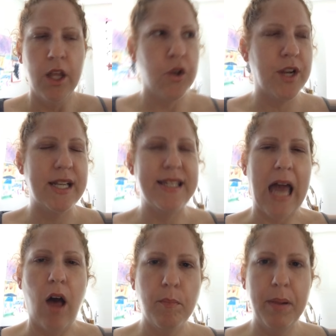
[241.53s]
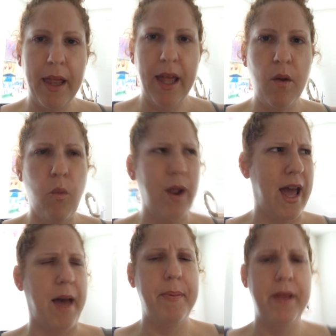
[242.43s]
You're going to downplay what
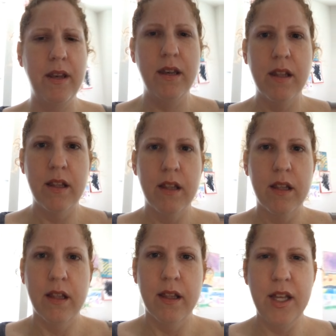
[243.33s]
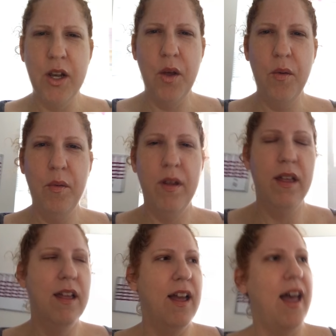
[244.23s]
happened,
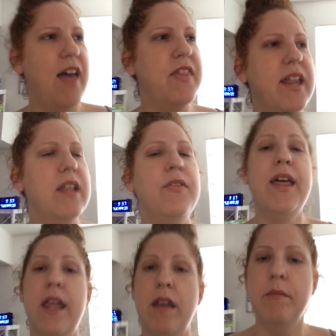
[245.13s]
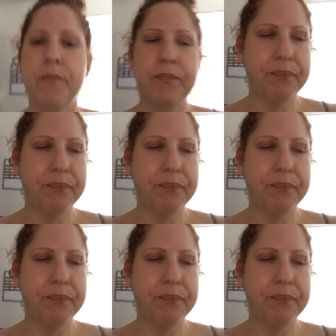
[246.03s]
And then,